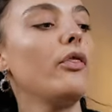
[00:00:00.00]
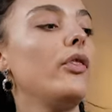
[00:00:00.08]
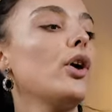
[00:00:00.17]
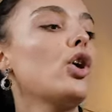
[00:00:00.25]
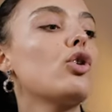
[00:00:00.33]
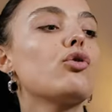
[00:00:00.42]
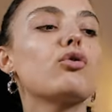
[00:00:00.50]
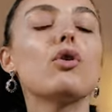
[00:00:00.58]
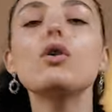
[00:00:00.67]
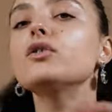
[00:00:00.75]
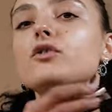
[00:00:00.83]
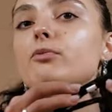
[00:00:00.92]
the
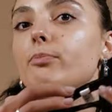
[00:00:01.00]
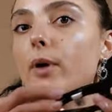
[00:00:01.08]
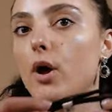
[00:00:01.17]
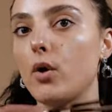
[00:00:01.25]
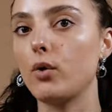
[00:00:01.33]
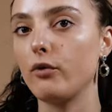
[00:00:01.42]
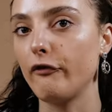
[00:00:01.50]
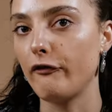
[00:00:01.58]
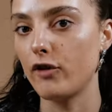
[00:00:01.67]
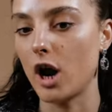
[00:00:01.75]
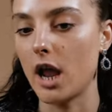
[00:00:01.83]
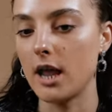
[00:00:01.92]
crossbone
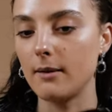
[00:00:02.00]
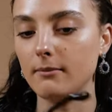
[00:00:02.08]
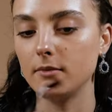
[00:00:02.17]
frame.